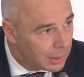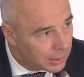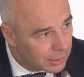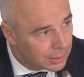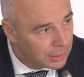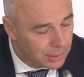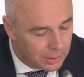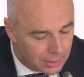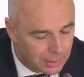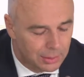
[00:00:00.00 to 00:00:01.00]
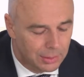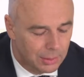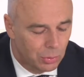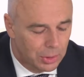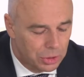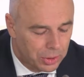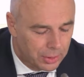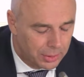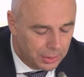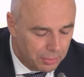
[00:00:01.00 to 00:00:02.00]
not to
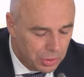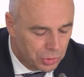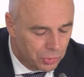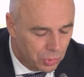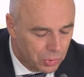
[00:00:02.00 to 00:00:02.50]
undermine